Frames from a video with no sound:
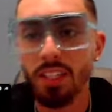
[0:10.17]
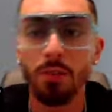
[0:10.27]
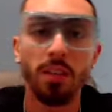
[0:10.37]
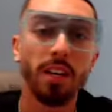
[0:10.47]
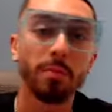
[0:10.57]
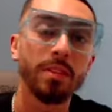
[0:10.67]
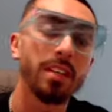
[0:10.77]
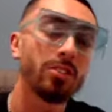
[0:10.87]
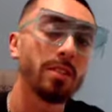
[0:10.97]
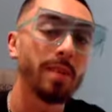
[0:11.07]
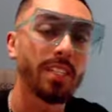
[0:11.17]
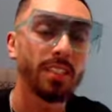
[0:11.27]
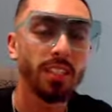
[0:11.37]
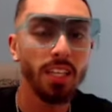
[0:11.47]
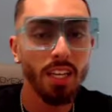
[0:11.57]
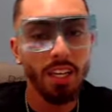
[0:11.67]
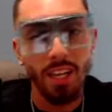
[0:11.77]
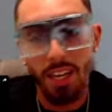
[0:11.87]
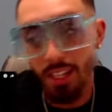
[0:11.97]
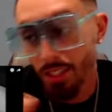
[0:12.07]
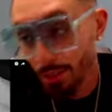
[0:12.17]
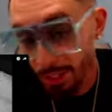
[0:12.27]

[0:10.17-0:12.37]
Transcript: It will help me out tremendously, and you will